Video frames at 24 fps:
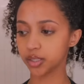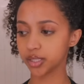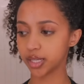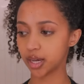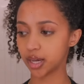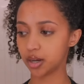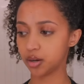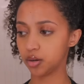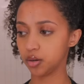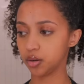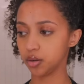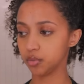is
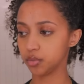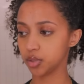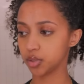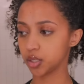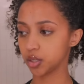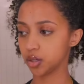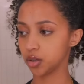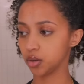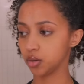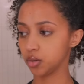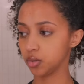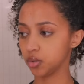at home,
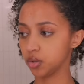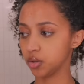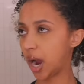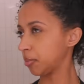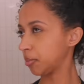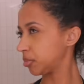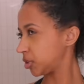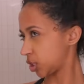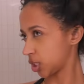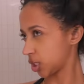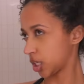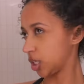so
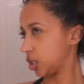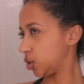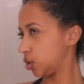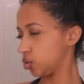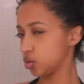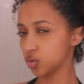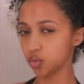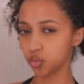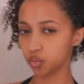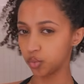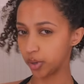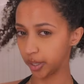I'm just gonna
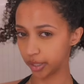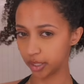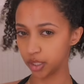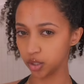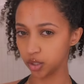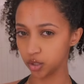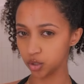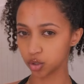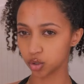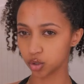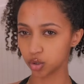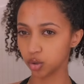use
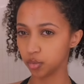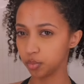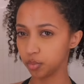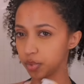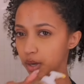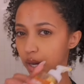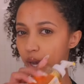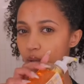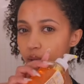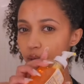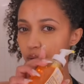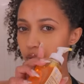regular
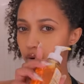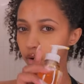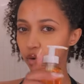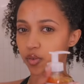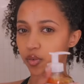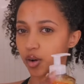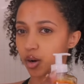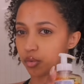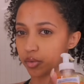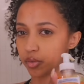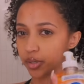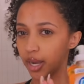soap. I don't know if
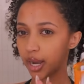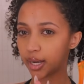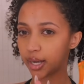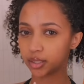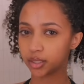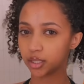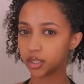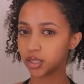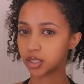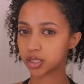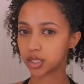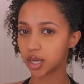I'll react
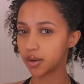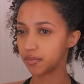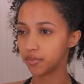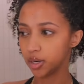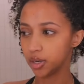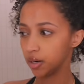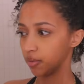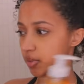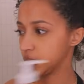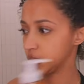to this. I've never